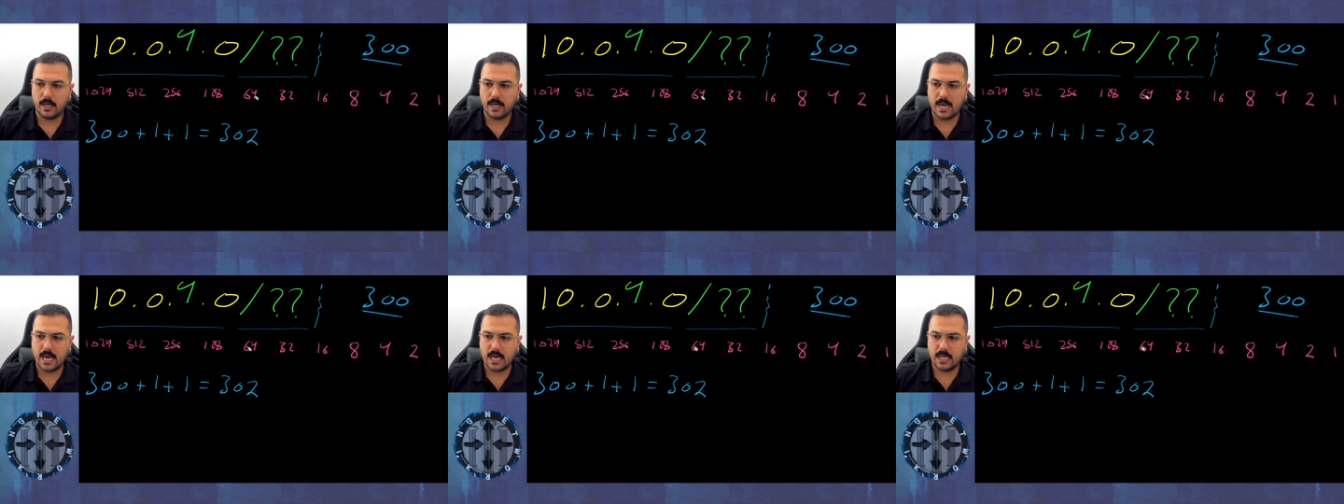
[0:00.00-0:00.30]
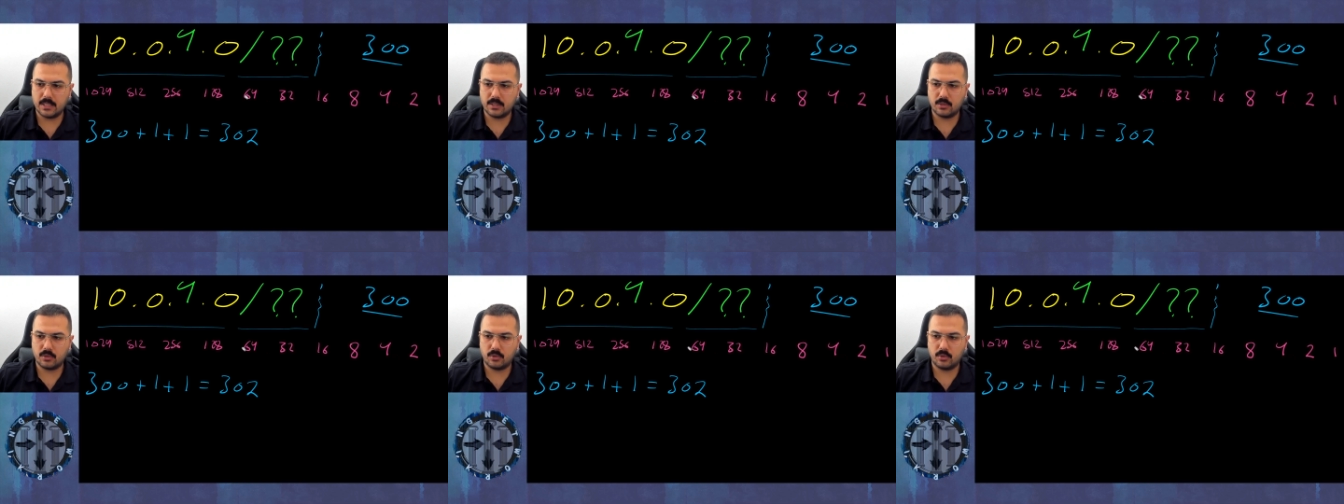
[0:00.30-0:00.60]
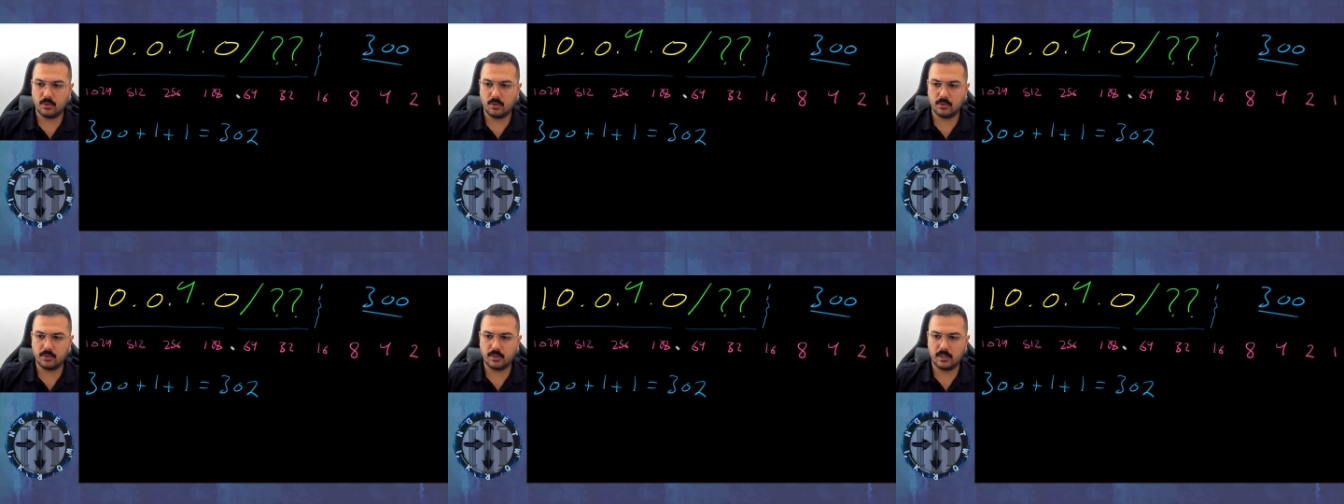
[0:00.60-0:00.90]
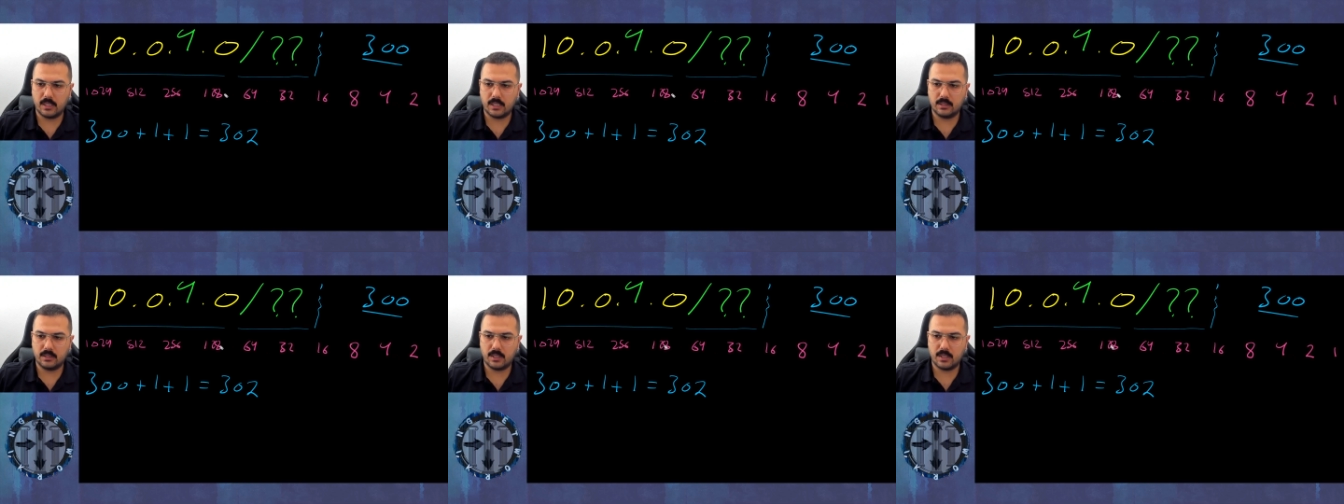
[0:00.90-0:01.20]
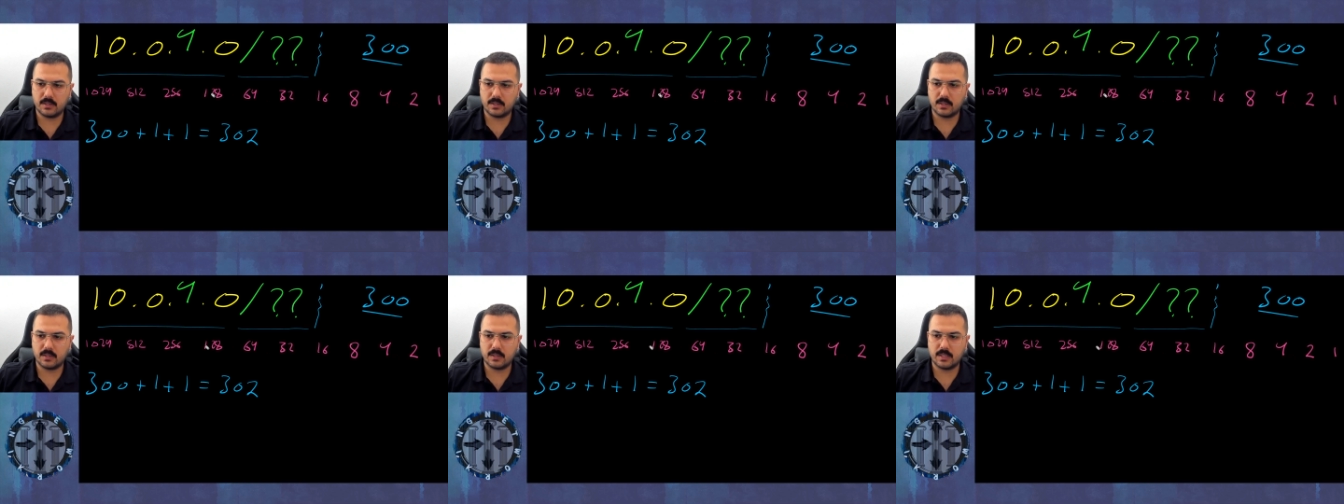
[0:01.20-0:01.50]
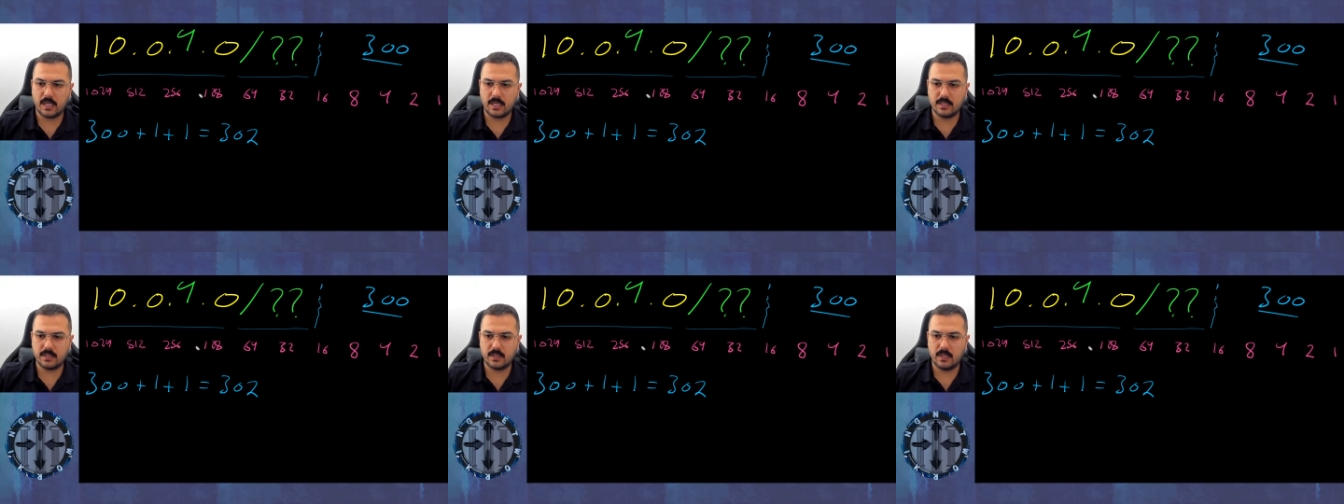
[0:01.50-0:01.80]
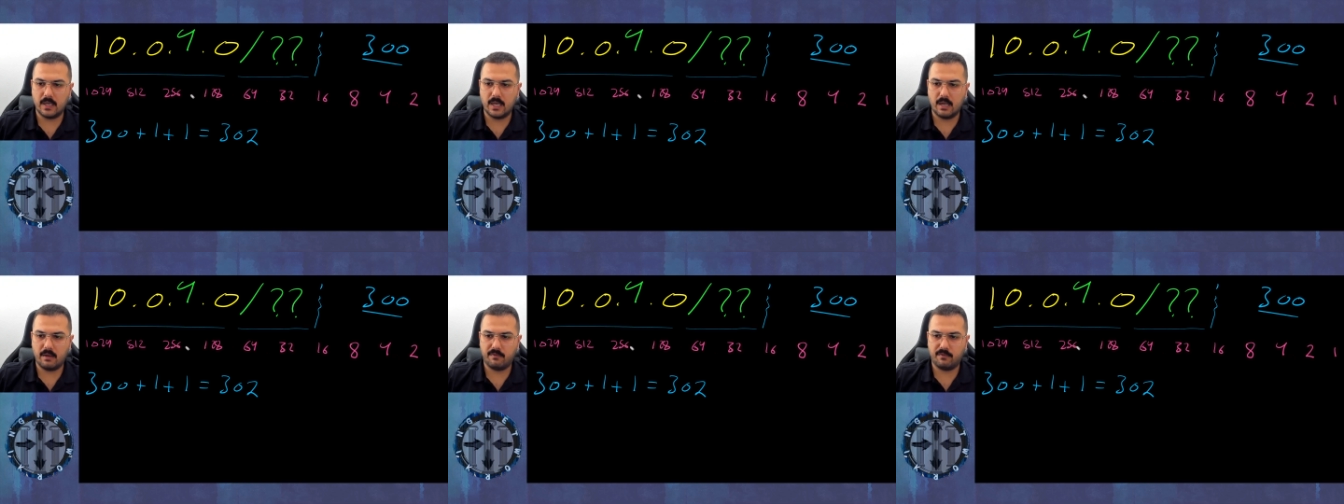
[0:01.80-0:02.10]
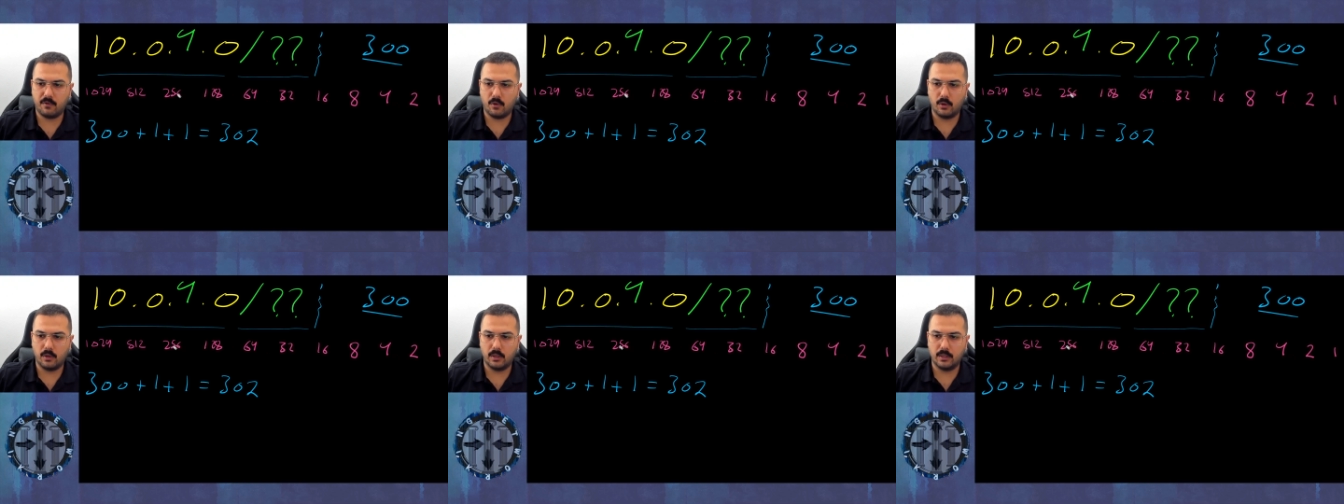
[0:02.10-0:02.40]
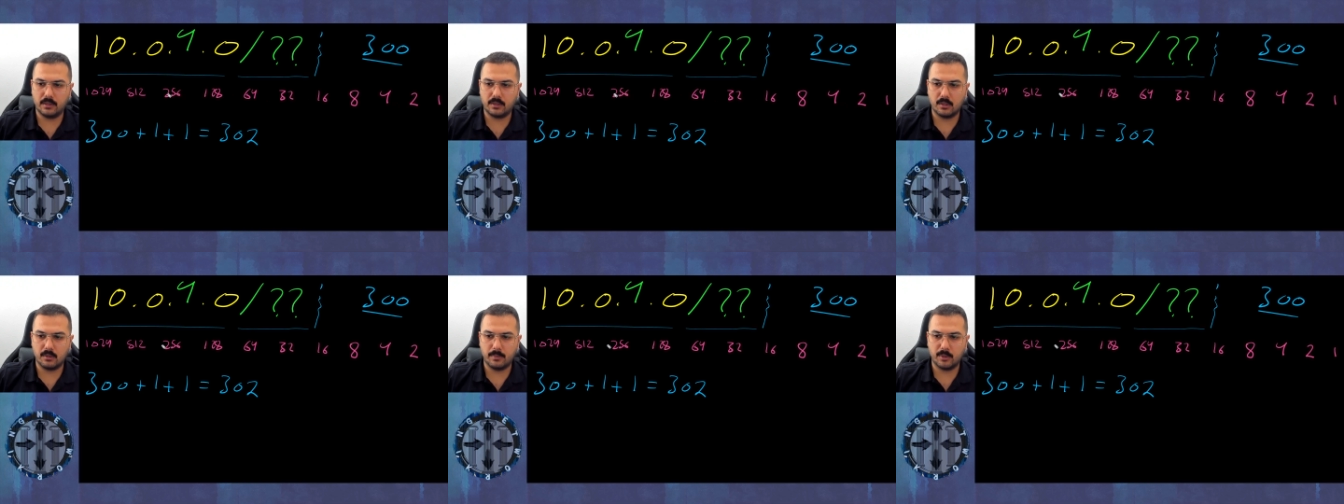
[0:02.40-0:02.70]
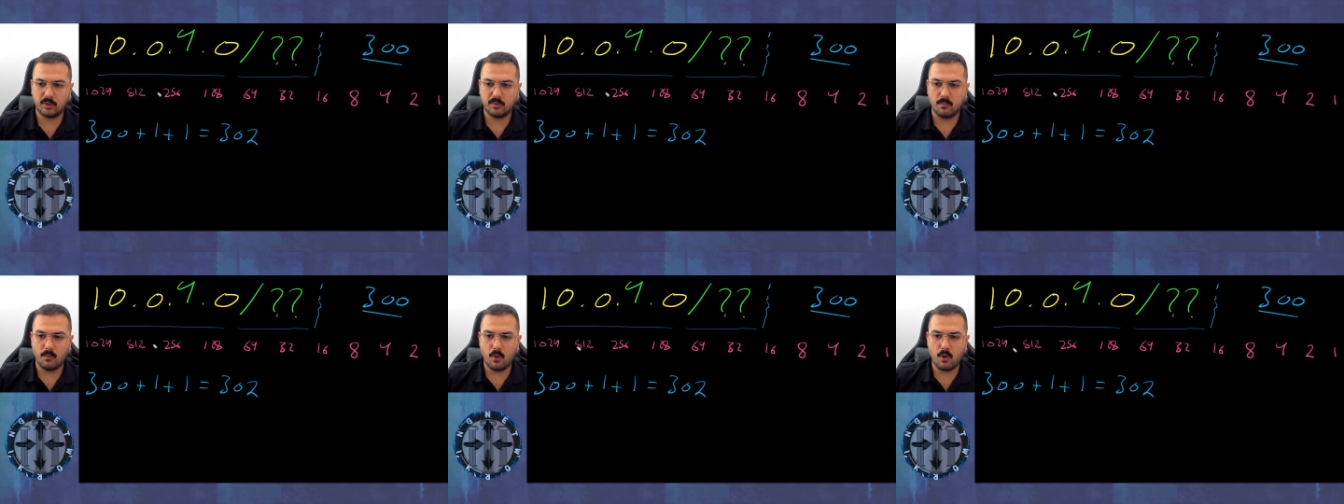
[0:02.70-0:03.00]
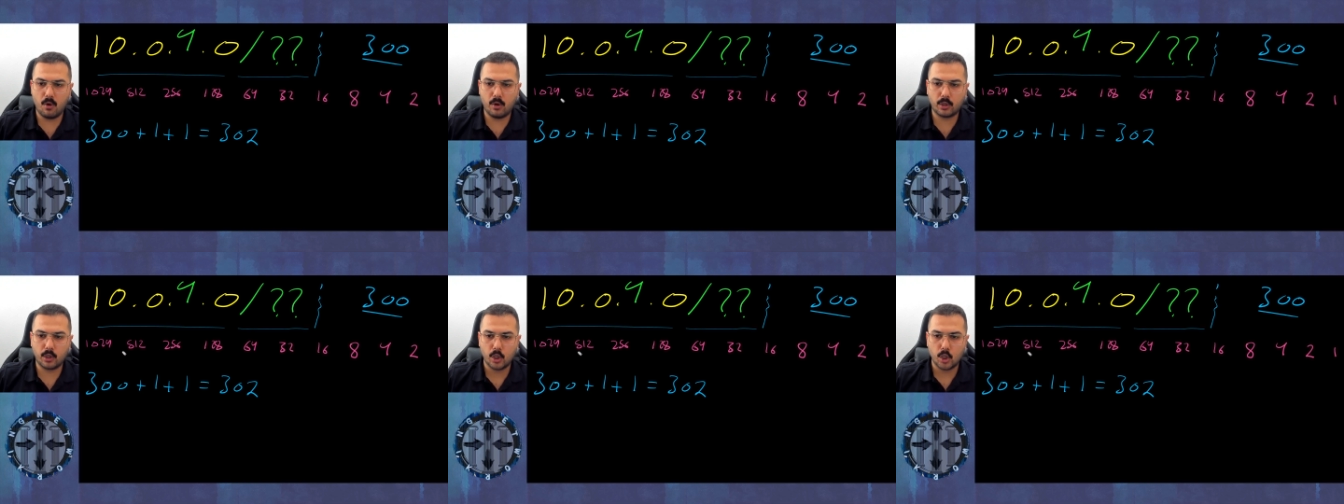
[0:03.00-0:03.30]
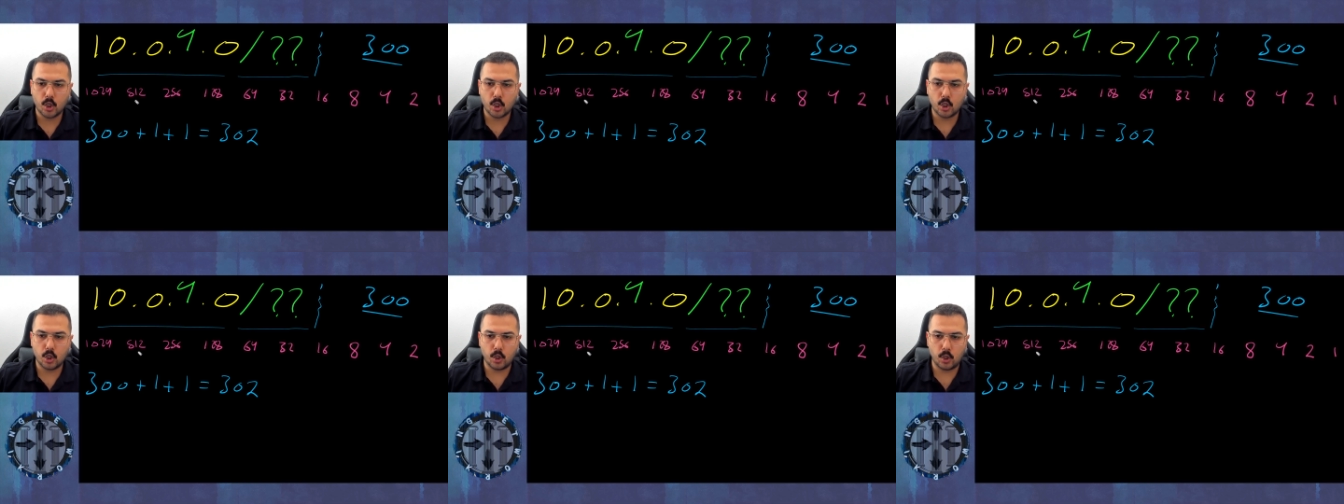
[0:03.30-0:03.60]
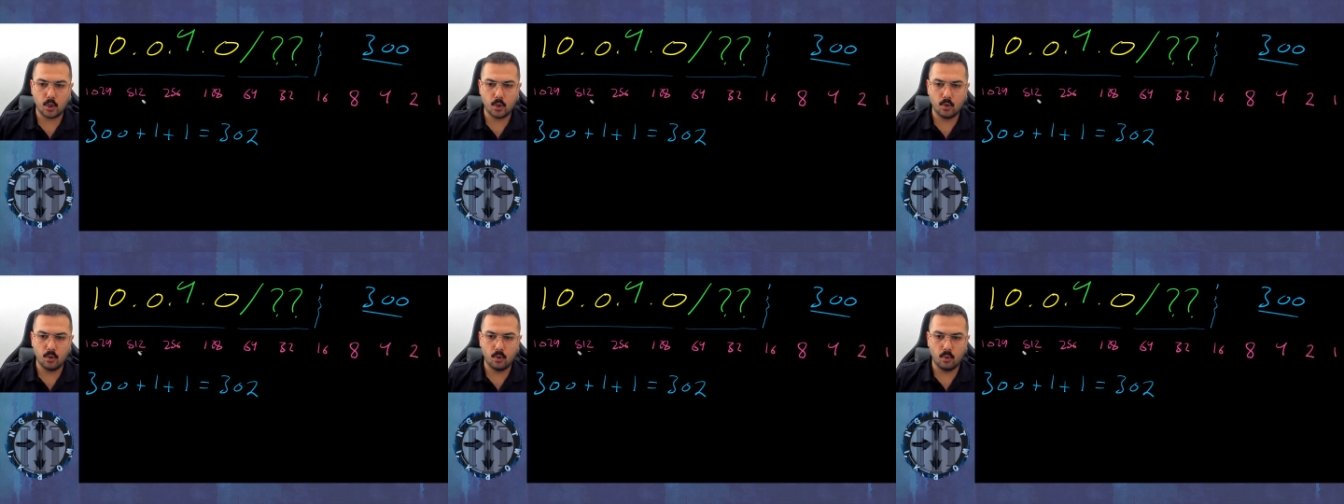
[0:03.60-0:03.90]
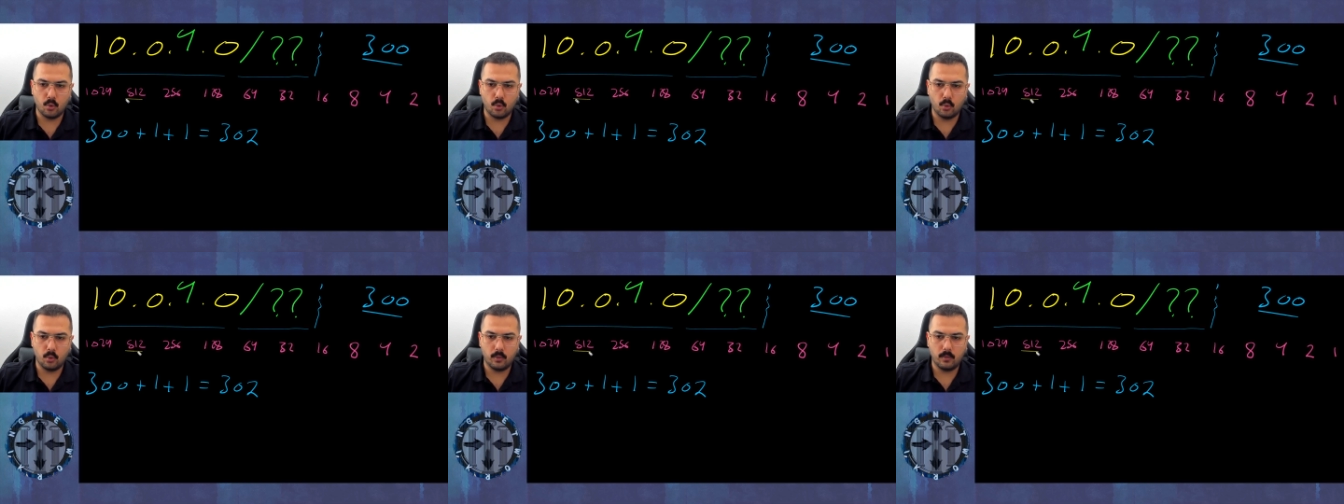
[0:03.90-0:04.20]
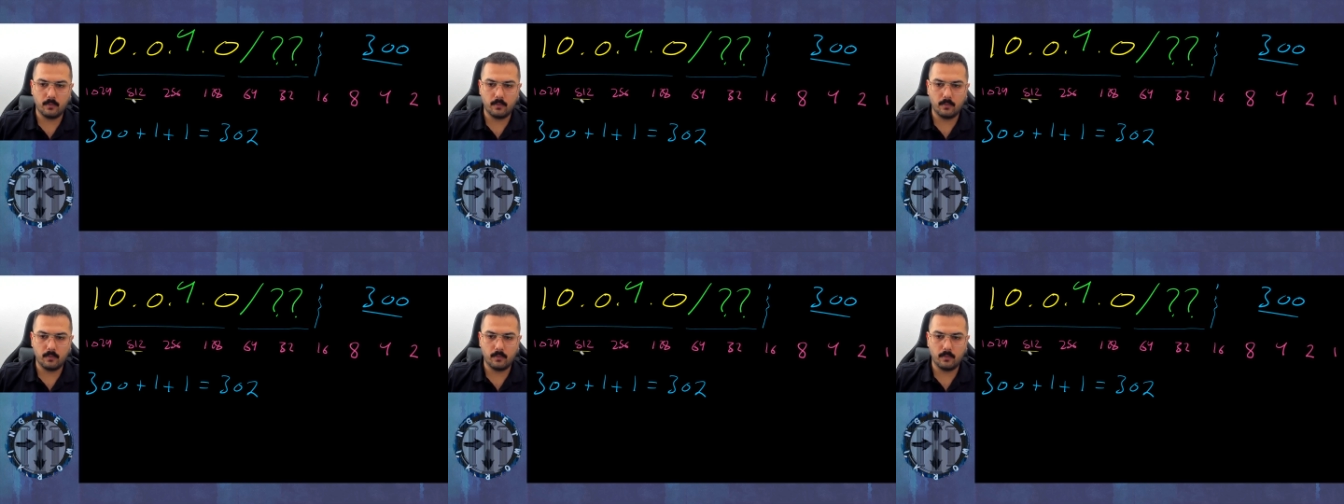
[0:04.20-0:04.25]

has a total addresses that is enough or a little bit more? You.